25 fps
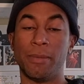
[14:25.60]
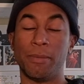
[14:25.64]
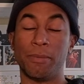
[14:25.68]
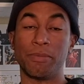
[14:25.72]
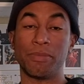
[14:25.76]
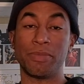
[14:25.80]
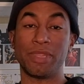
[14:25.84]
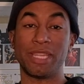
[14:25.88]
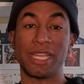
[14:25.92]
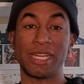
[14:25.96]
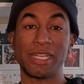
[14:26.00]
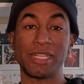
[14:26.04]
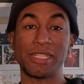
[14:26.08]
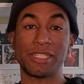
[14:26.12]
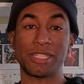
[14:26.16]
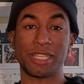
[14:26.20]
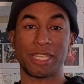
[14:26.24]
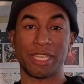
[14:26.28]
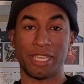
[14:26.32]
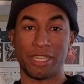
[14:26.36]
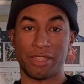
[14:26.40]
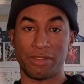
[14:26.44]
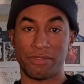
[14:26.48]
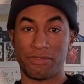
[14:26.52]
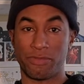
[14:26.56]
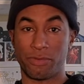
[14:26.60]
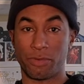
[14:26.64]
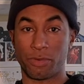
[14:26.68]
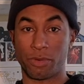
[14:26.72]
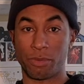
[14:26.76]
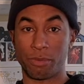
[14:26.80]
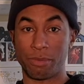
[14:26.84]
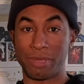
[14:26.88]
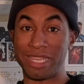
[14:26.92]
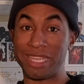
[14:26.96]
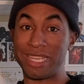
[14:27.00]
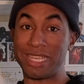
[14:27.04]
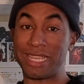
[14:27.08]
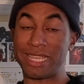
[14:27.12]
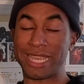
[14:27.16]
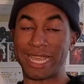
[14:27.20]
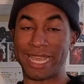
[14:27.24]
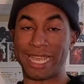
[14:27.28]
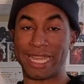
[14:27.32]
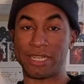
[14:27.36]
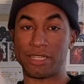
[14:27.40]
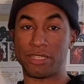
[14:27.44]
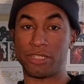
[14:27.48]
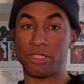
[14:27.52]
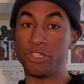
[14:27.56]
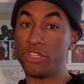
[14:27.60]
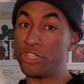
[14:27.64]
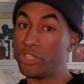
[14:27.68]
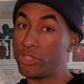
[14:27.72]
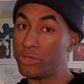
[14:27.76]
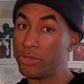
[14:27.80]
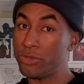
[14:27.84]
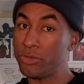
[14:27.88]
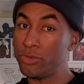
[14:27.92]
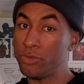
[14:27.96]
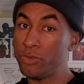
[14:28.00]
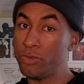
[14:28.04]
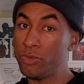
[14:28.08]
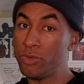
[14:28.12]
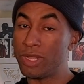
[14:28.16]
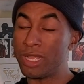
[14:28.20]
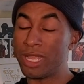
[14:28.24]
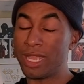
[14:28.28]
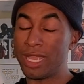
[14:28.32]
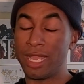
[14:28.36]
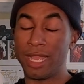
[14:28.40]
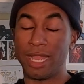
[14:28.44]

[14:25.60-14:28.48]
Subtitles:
That is it for me, Cat 2.